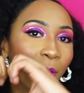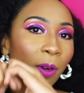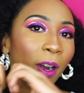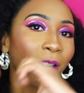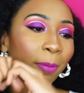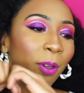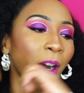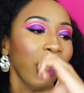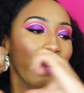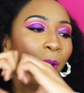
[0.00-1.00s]
Blue hearts, blue
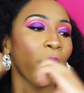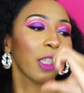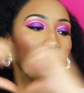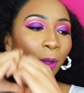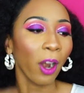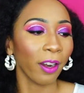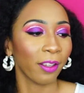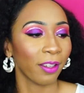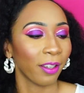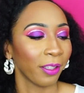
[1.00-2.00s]
hearts, blue hearts, blue hearts.